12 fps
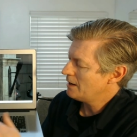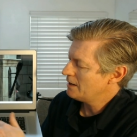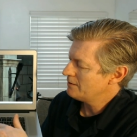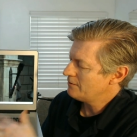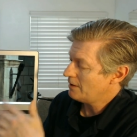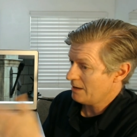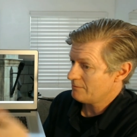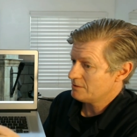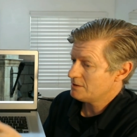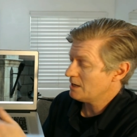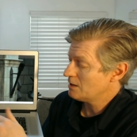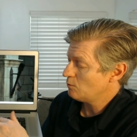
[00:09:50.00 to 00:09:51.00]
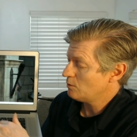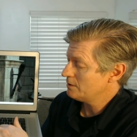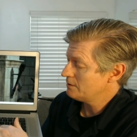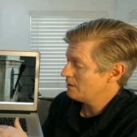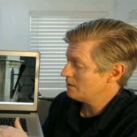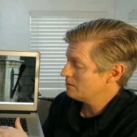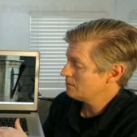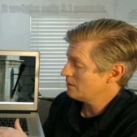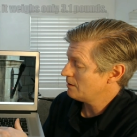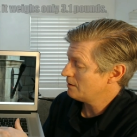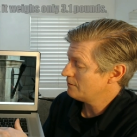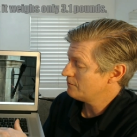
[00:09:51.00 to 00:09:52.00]
I've, I have a second one there
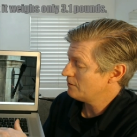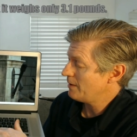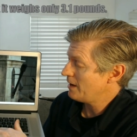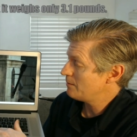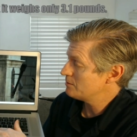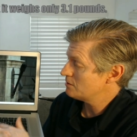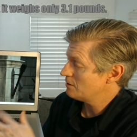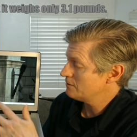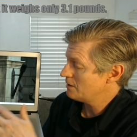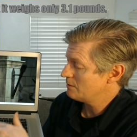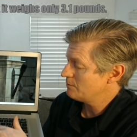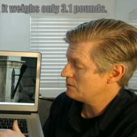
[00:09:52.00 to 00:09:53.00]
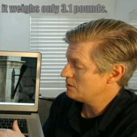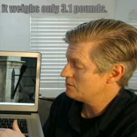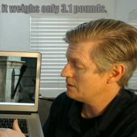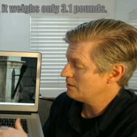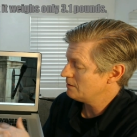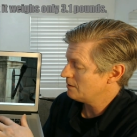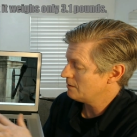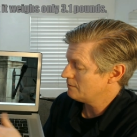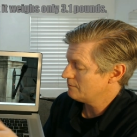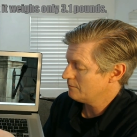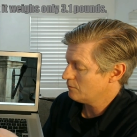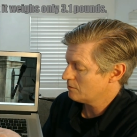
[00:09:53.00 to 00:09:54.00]
uh, from Amazon that I've been using
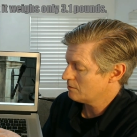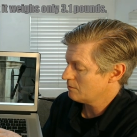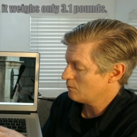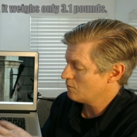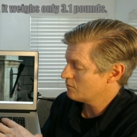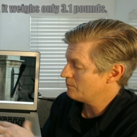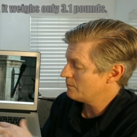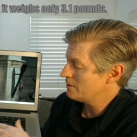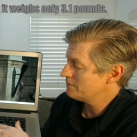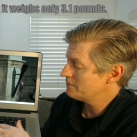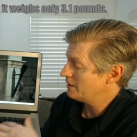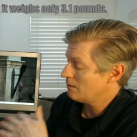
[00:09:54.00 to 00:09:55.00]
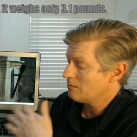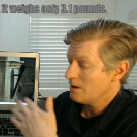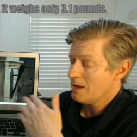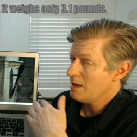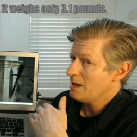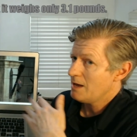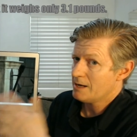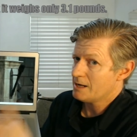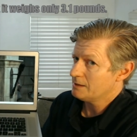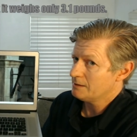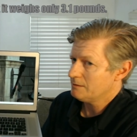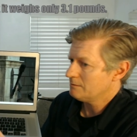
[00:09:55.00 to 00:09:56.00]
um, for over a month now, and
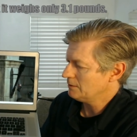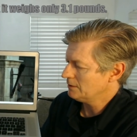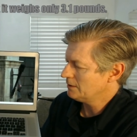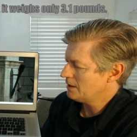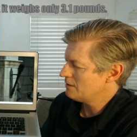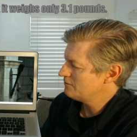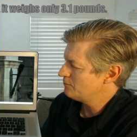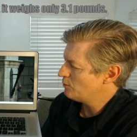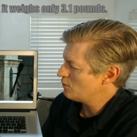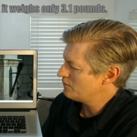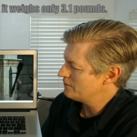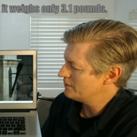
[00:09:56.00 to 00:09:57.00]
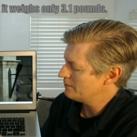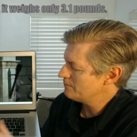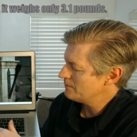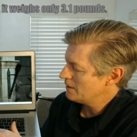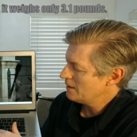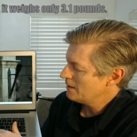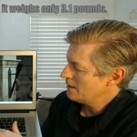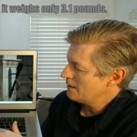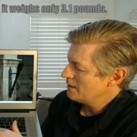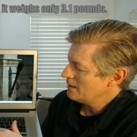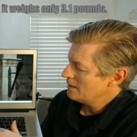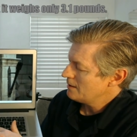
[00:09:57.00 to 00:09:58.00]
I love both of them.
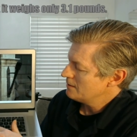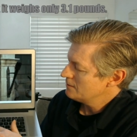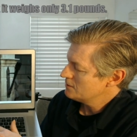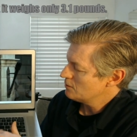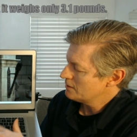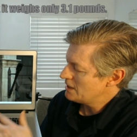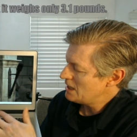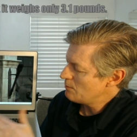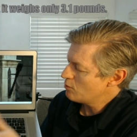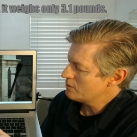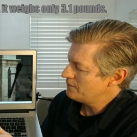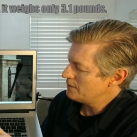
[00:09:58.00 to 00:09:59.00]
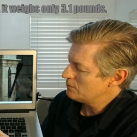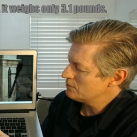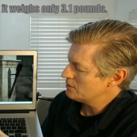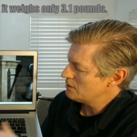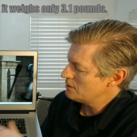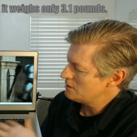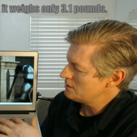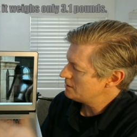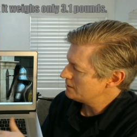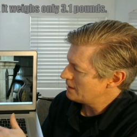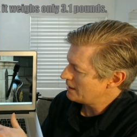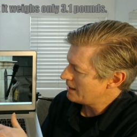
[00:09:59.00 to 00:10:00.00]
So the keyboard feel is
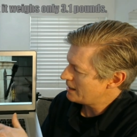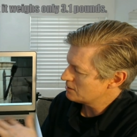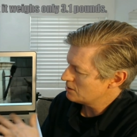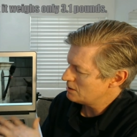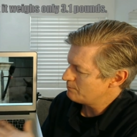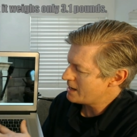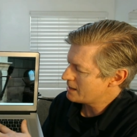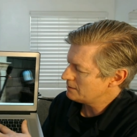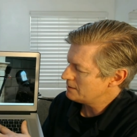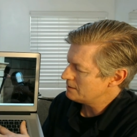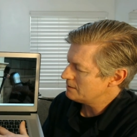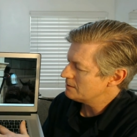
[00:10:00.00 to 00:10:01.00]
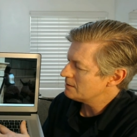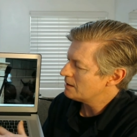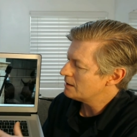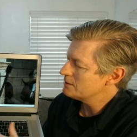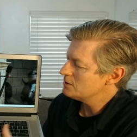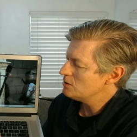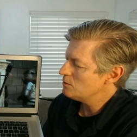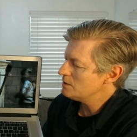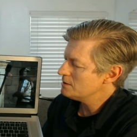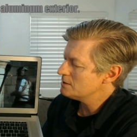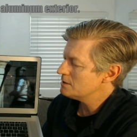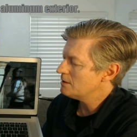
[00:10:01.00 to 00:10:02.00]
good, has a good backlit uh, to
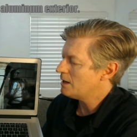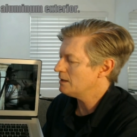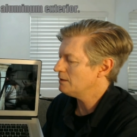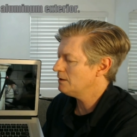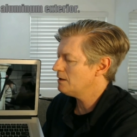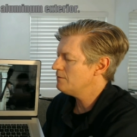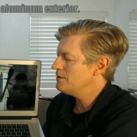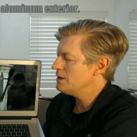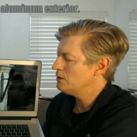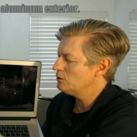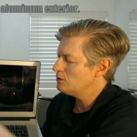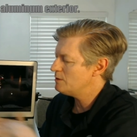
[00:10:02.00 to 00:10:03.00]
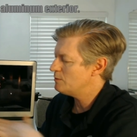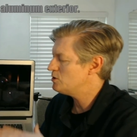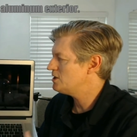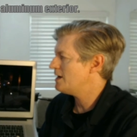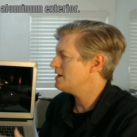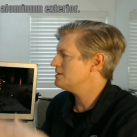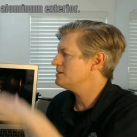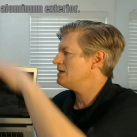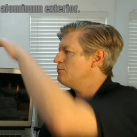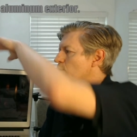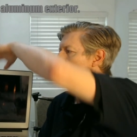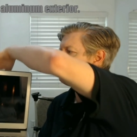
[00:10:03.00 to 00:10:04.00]
it. I love the aluminum
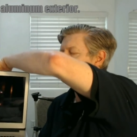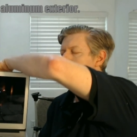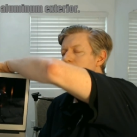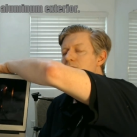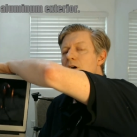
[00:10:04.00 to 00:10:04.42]
chassis, both on the